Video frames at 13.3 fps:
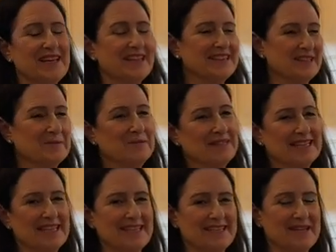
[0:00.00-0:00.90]
a little bit
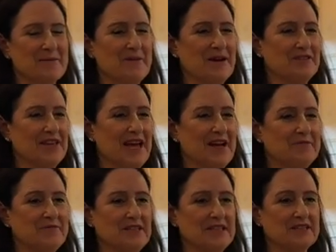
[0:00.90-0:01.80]
lazy about
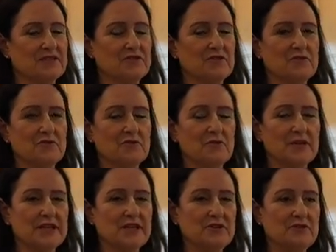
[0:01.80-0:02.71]
that, is
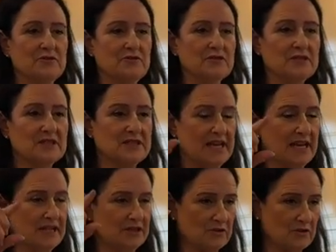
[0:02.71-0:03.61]
when you
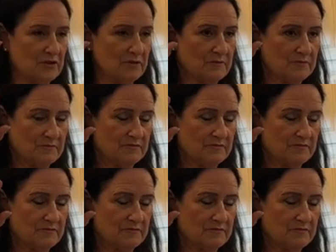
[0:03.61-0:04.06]
set your